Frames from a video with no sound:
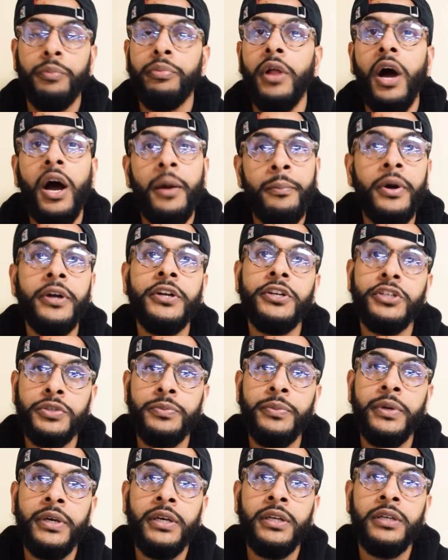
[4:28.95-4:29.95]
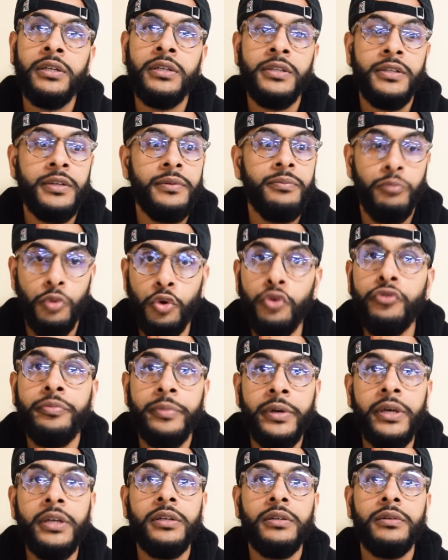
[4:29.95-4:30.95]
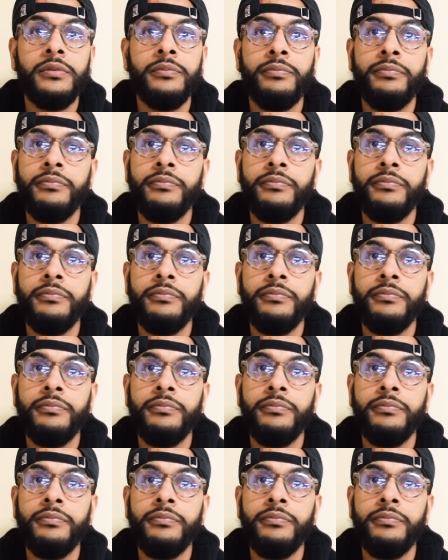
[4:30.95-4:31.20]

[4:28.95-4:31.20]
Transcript: Block punishment, movement,